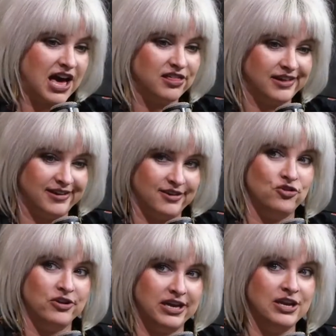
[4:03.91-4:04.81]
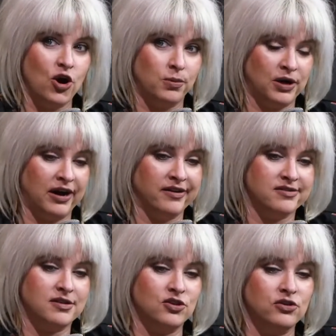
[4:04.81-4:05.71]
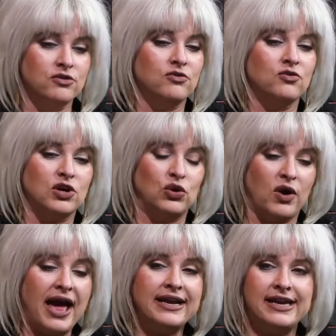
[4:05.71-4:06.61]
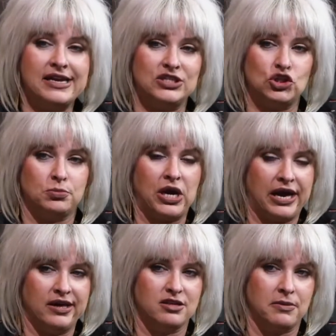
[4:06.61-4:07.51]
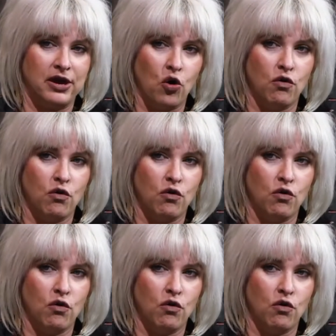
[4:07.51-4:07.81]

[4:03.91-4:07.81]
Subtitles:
Nothing. You get no prize. You eradicated your prize by overusing